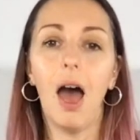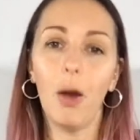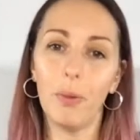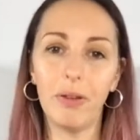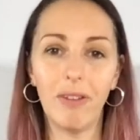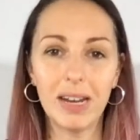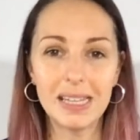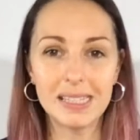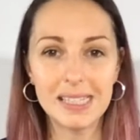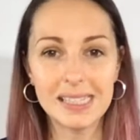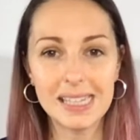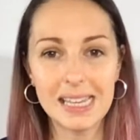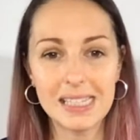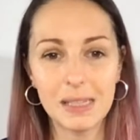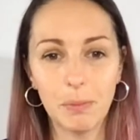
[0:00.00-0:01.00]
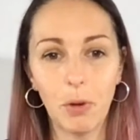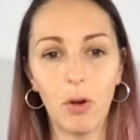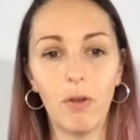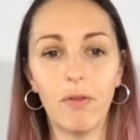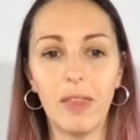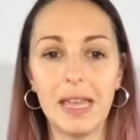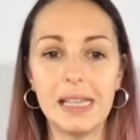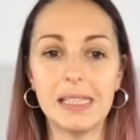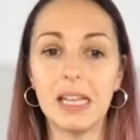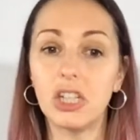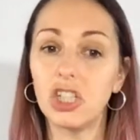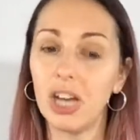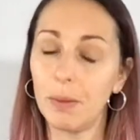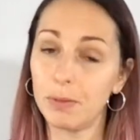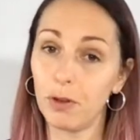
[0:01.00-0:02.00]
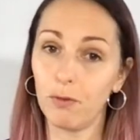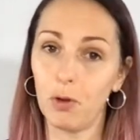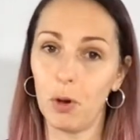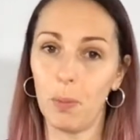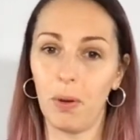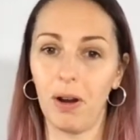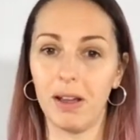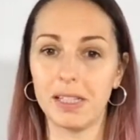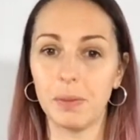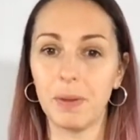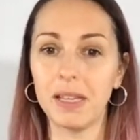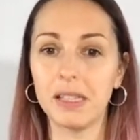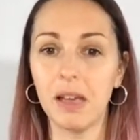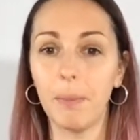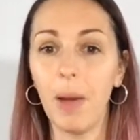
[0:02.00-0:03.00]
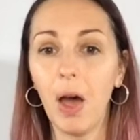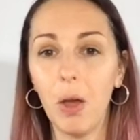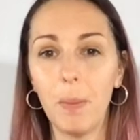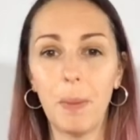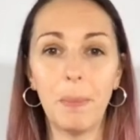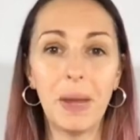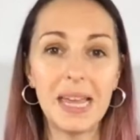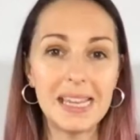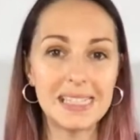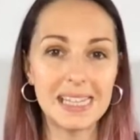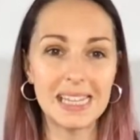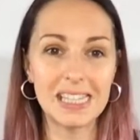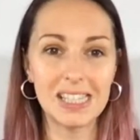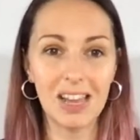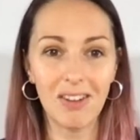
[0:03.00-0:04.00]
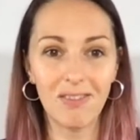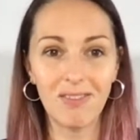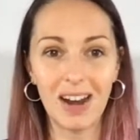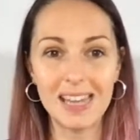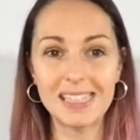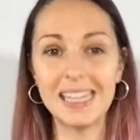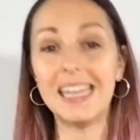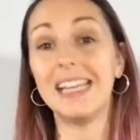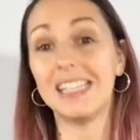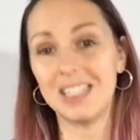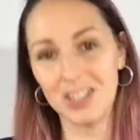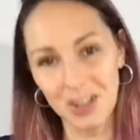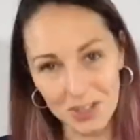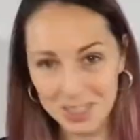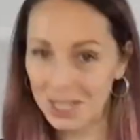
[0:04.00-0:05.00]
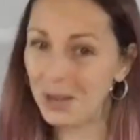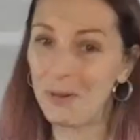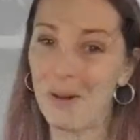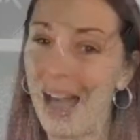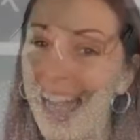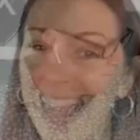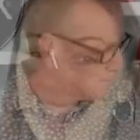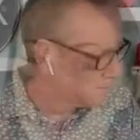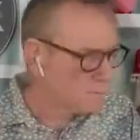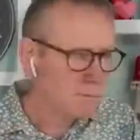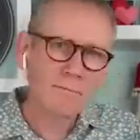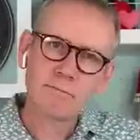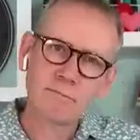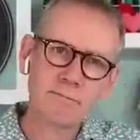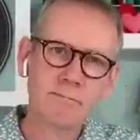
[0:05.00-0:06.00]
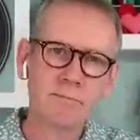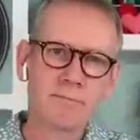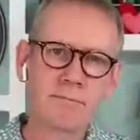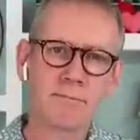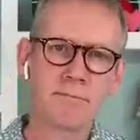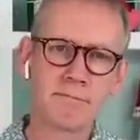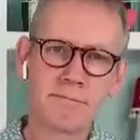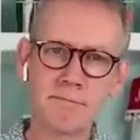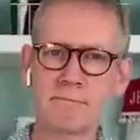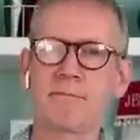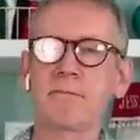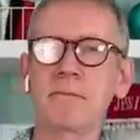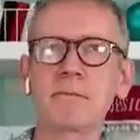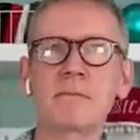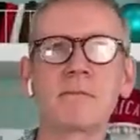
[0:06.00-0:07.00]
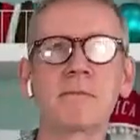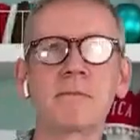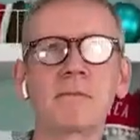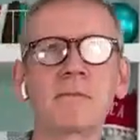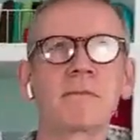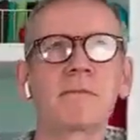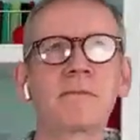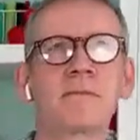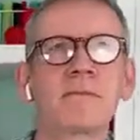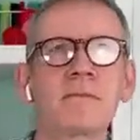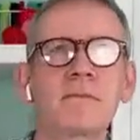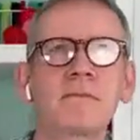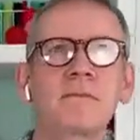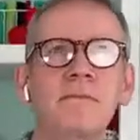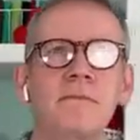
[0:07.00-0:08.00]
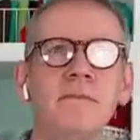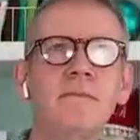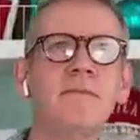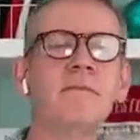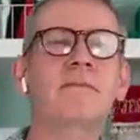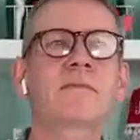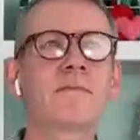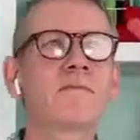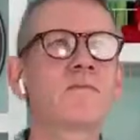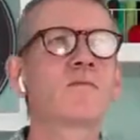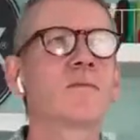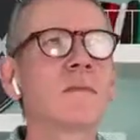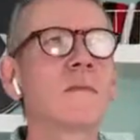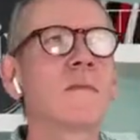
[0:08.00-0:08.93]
are we ready to see some more of these Chapter Four products? Because I'm hoping Pete is ready. He's nodding away. There we go. Let's see what we've got in store from the new collection then, Pete.